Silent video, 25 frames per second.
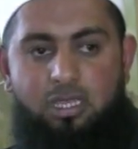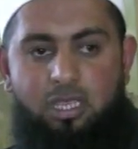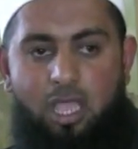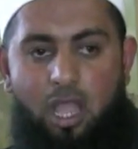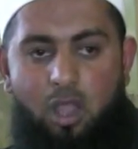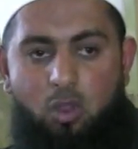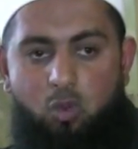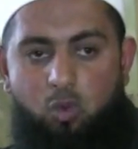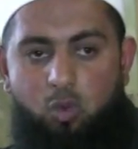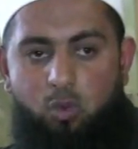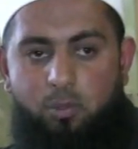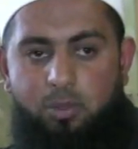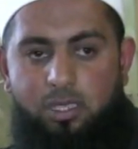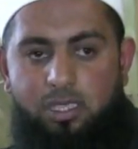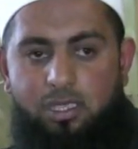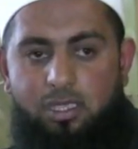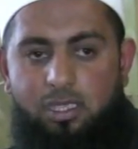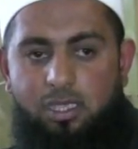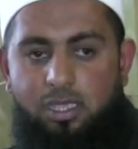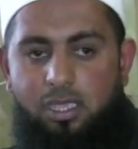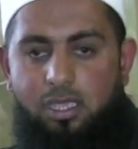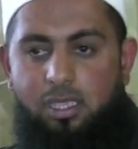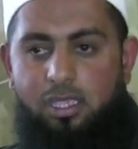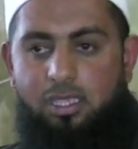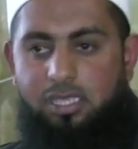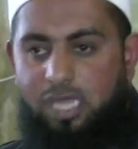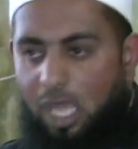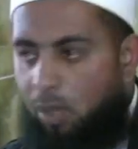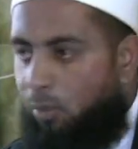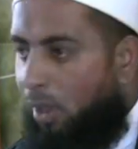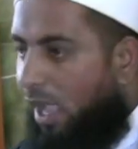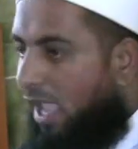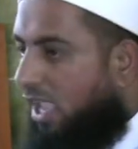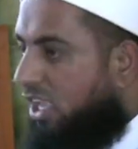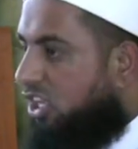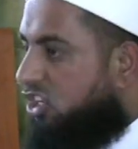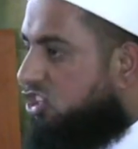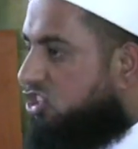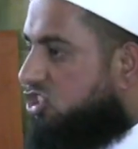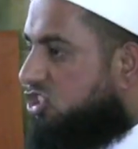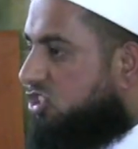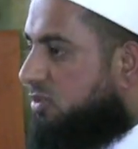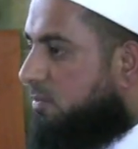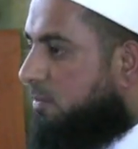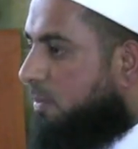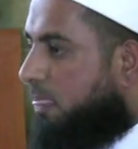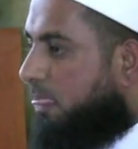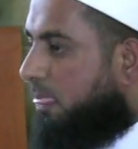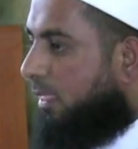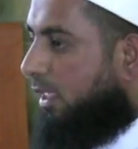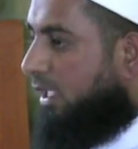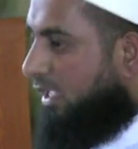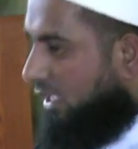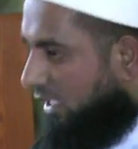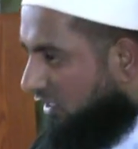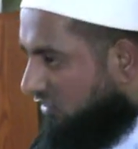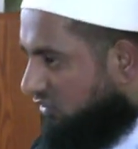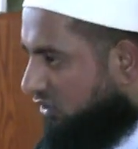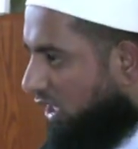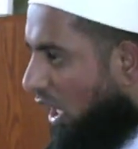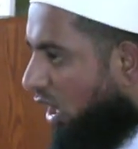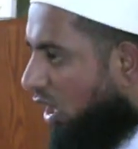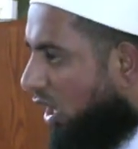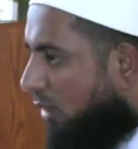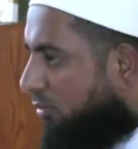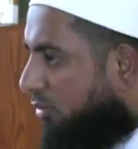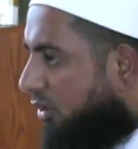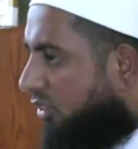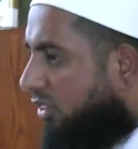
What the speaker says: Yaseen in our age. His younger